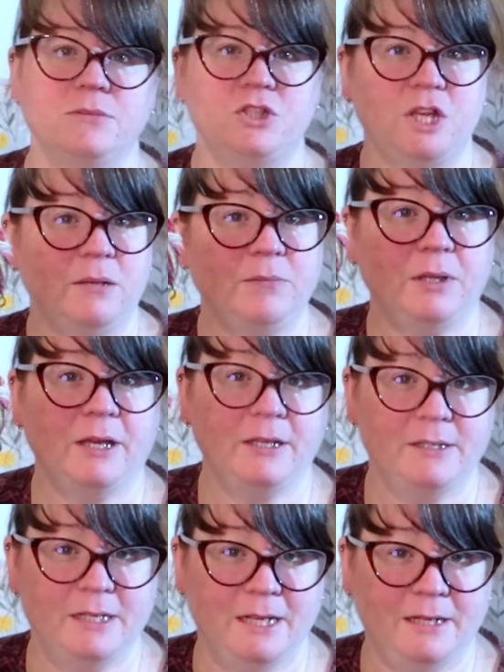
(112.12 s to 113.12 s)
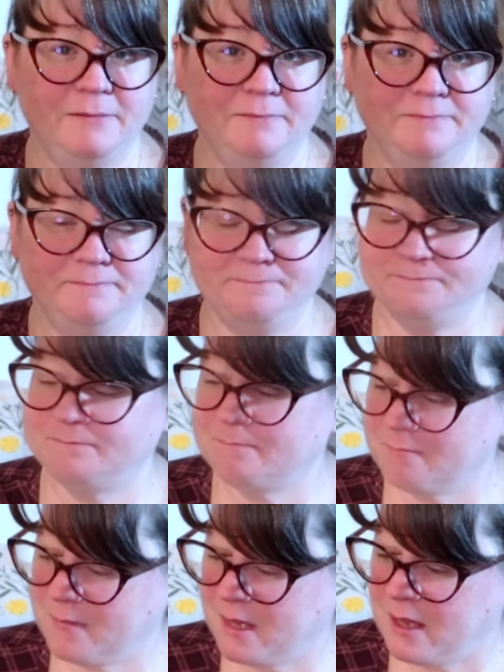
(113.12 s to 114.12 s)
chain plied Dean.
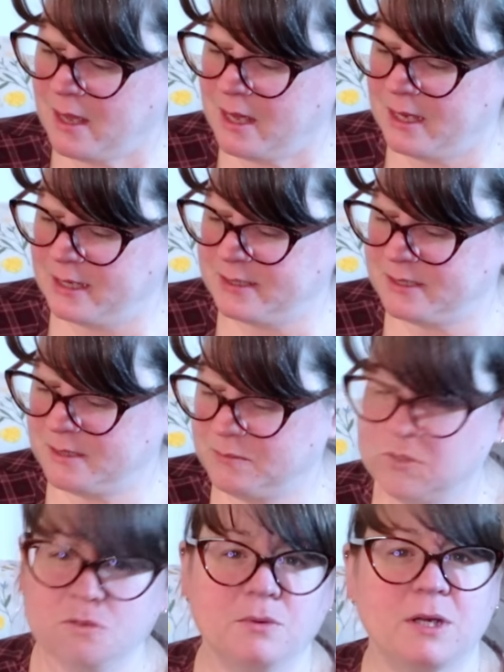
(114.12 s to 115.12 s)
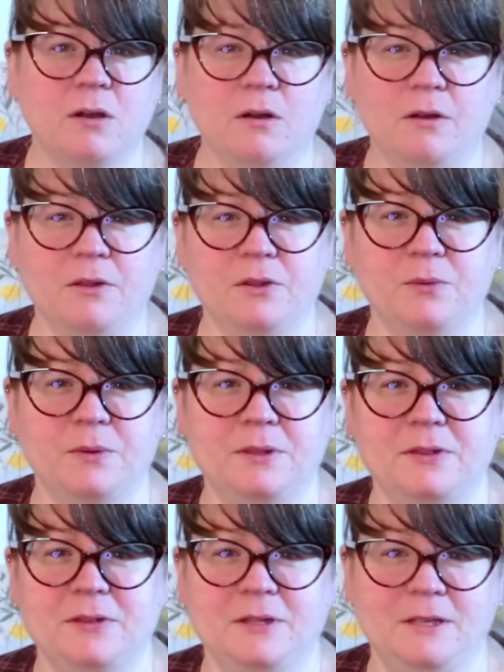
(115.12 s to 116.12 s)
I seem to recall that
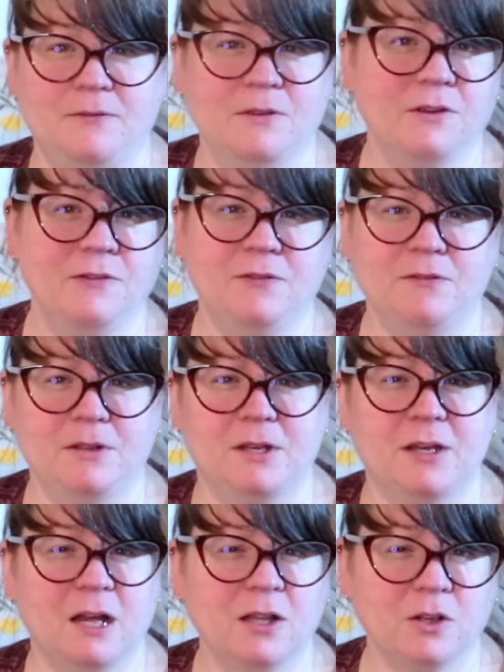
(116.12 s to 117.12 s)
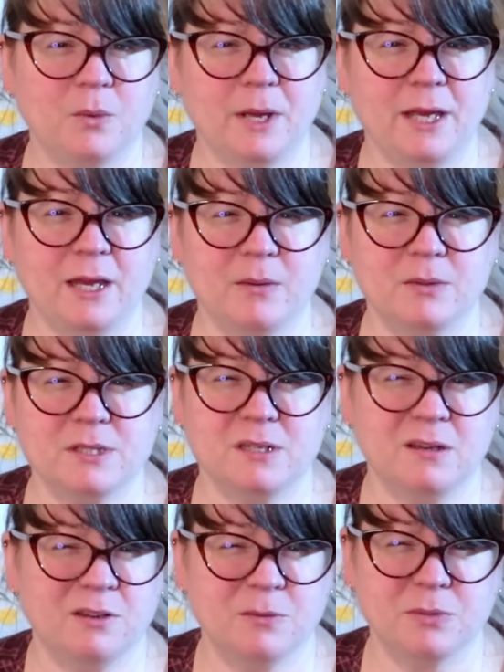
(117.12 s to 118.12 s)
with the very vivid colorway, I
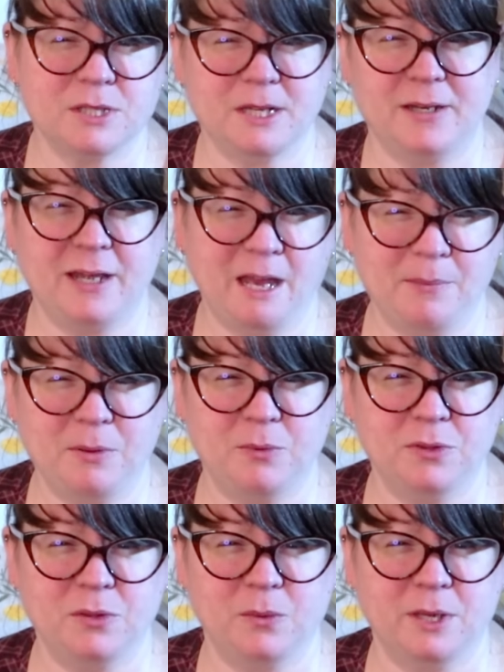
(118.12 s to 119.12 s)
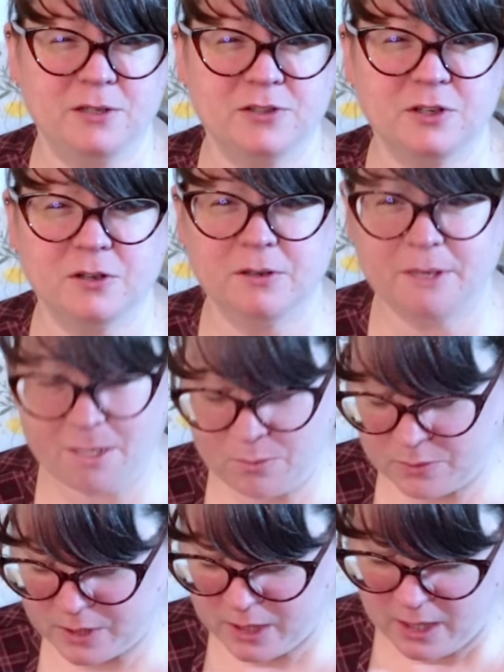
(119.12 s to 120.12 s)
wasn't 100% happy with the way it turned out,